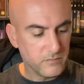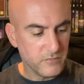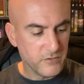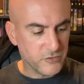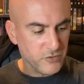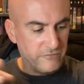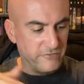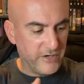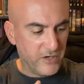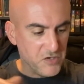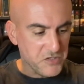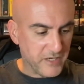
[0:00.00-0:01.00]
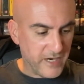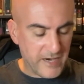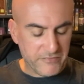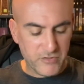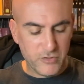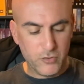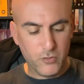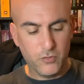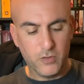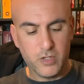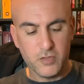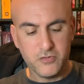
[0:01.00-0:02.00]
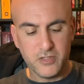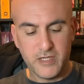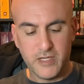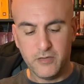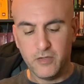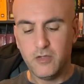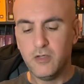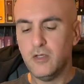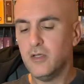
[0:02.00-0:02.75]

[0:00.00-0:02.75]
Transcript: Certain figures I have to do all together.